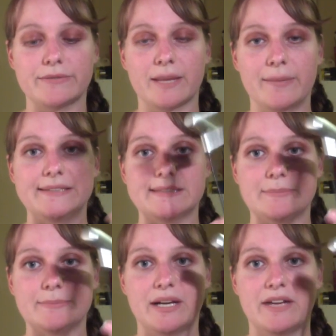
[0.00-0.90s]

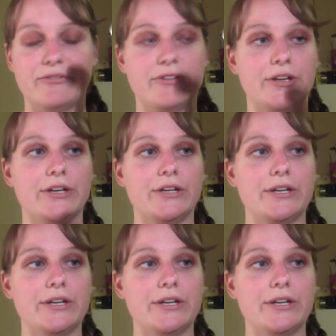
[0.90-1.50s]
recommended by Fleur.